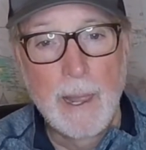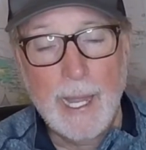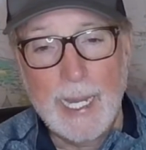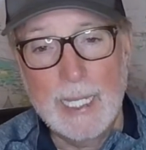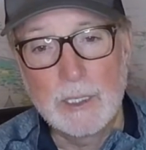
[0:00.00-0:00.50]

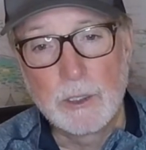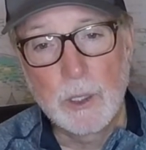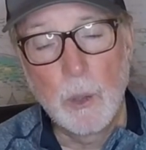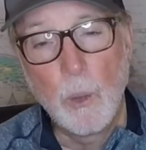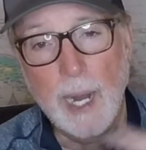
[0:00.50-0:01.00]
And
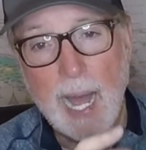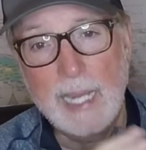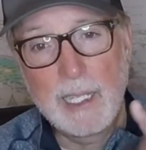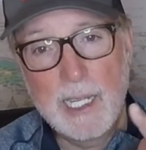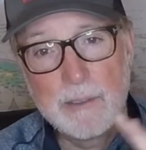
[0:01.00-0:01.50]
so when I
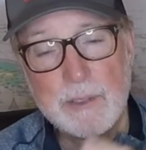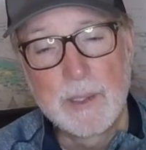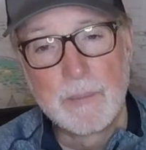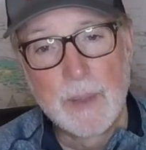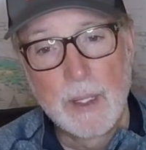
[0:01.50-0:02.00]
left
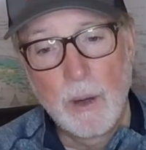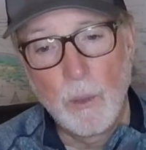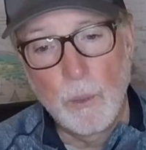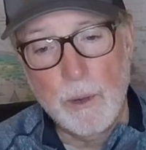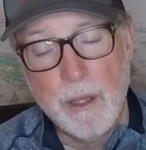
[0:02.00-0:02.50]

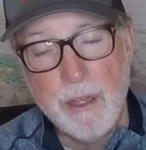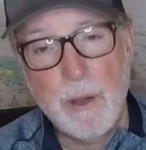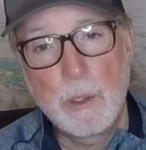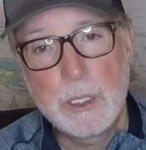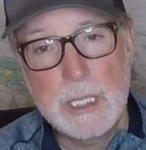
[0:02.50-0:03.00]
on
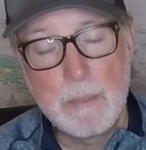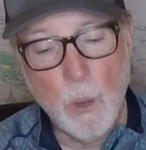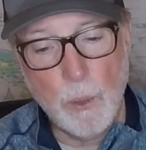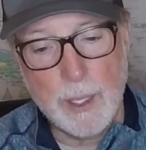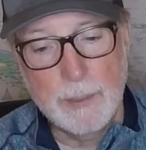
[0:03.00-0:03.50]
Thursday
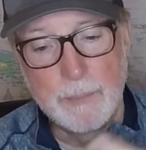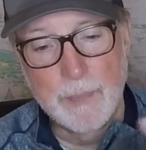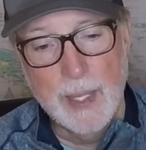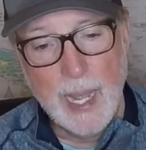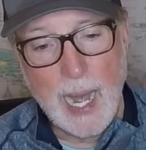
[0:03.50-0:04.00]
morning,
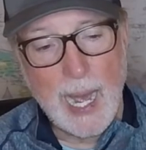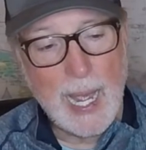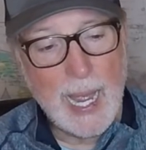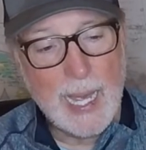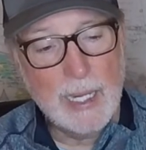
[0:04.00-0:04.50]
I
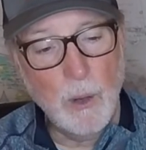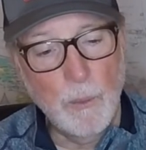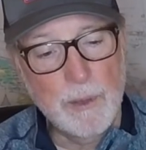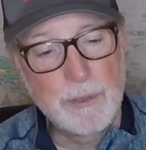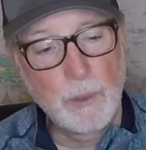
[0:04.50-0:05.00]
had on
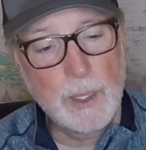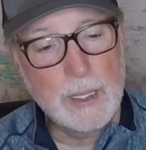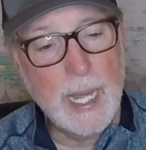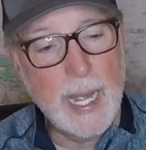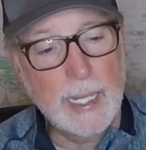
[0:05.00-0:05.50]
the front
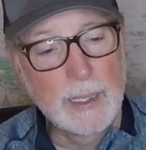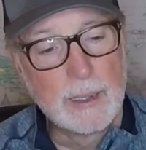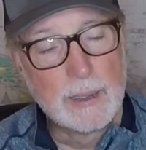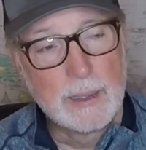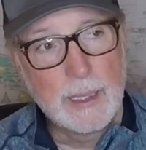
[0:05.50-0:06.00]
deck
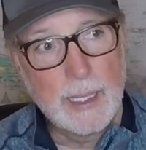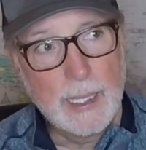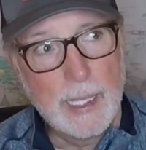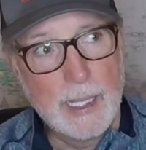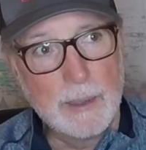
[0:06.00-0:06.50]

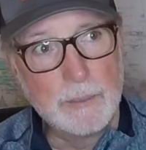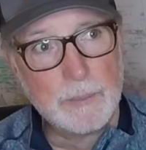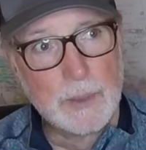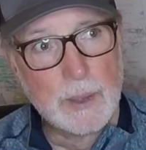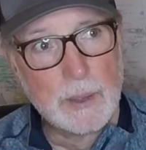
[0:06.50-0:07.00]
uh,
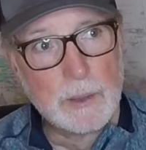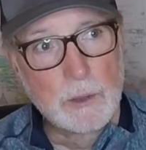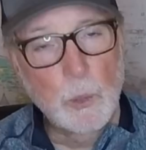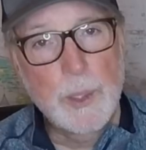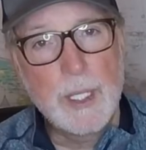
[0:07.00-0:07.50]

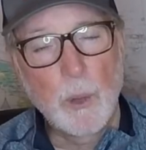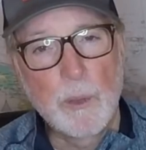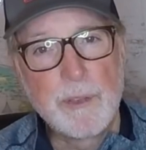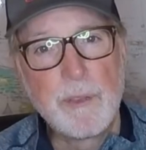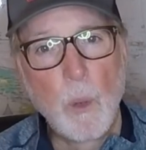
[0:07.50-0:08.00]
three or
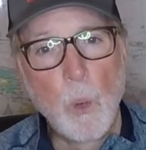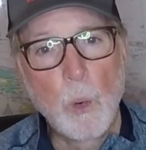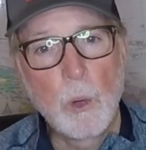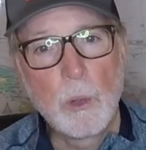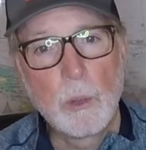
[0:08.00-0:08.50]

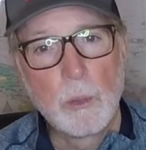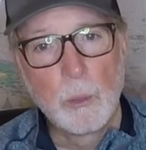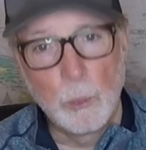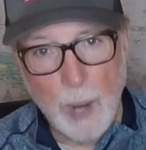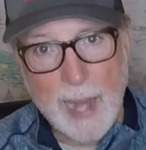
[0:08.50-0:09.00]
four
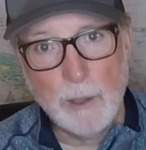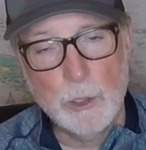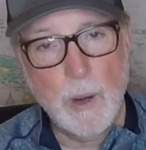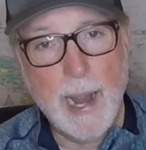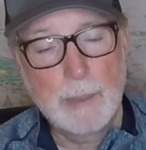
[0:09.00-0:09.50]
rattle
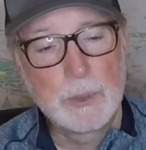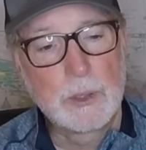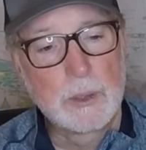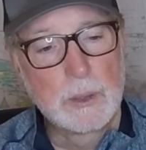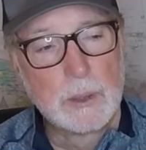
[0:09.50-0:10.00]

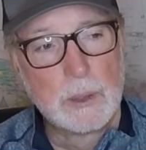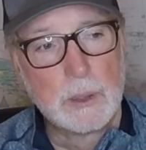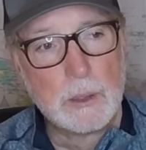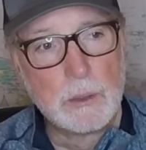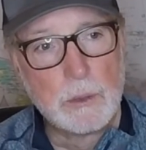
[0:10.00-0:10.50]
traps,
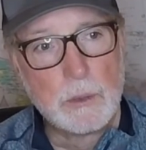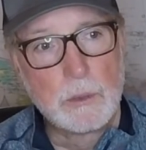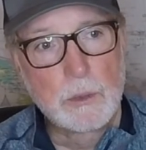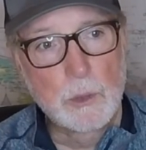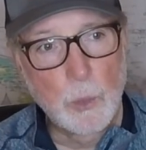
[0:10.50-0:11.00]

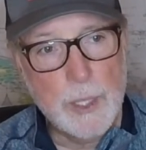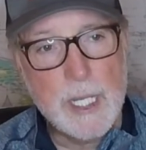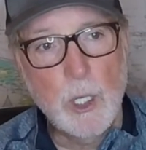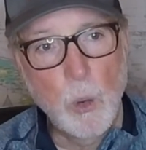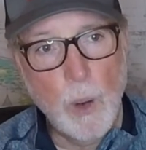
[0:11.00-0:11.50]
three
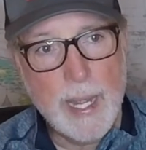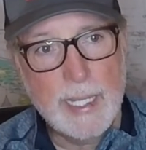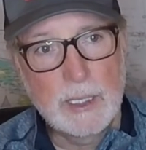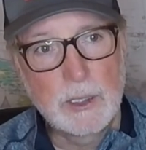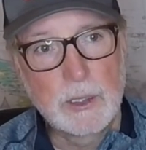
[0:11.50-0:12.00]

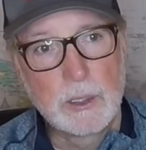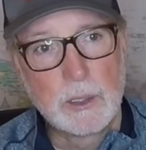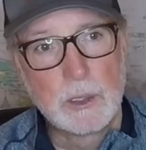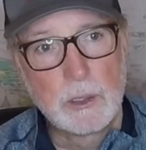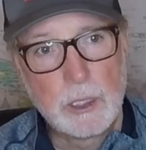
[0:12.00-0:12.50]
quakes,
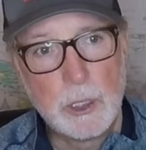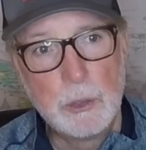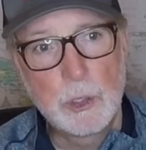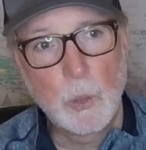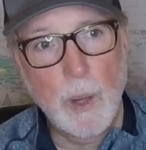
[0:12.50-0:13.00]
two
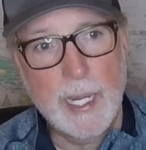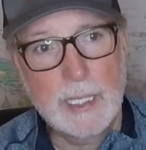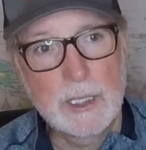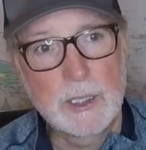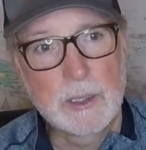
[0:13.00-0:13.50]

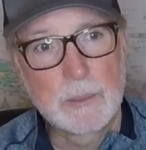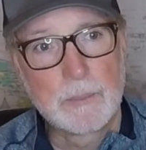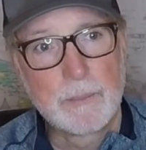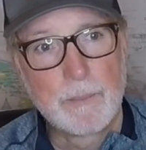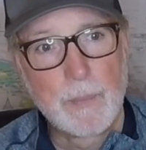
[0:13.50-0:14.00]
swanks,
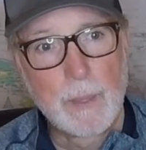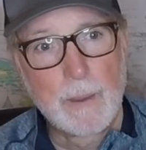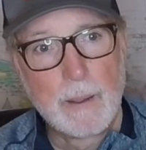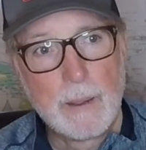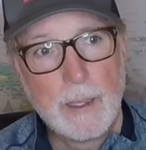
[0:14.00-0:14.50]

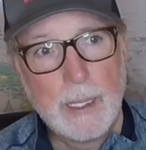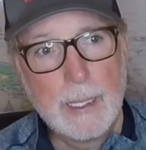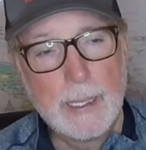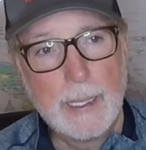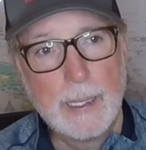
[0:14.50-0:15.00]

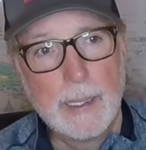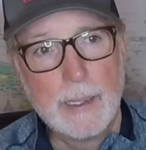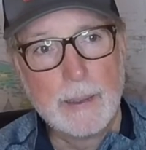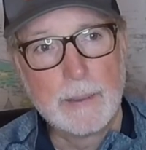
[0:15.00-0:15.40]
uh,